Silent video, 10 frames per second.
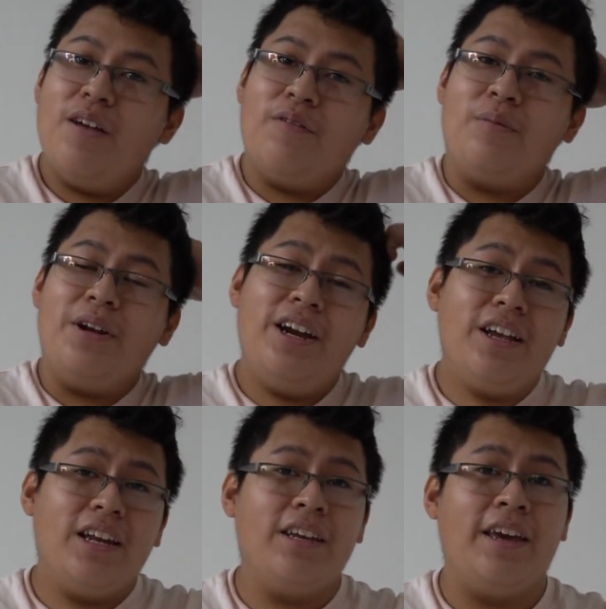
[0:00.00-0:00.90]
from her hair
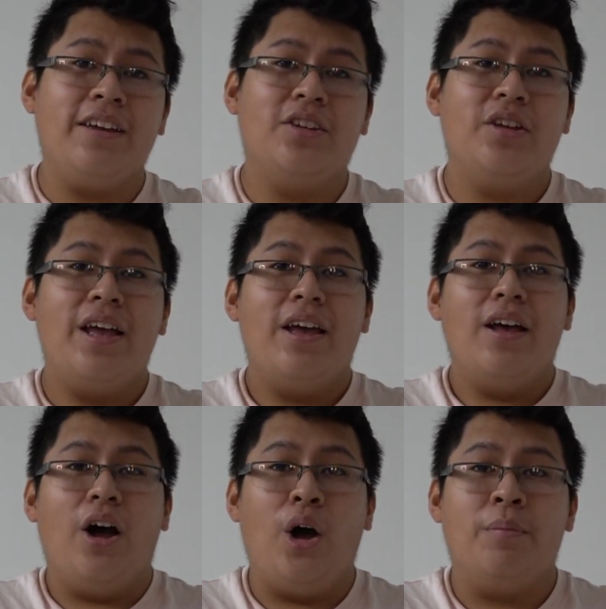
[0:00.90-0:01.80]
getting yanked,
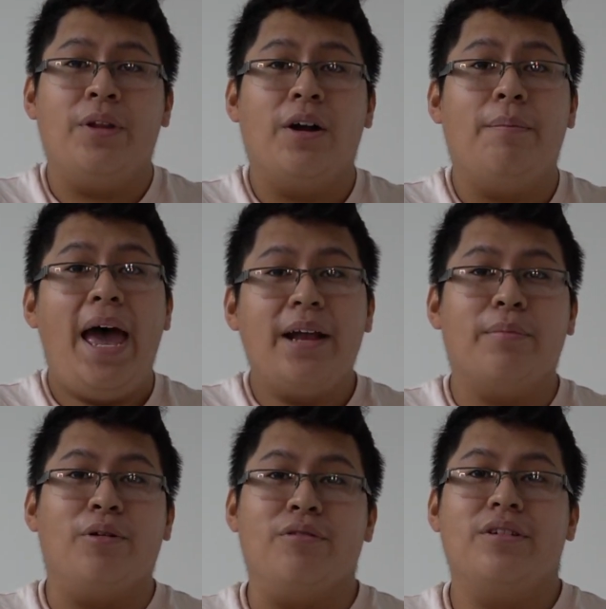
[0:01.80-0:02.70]
her bag broke.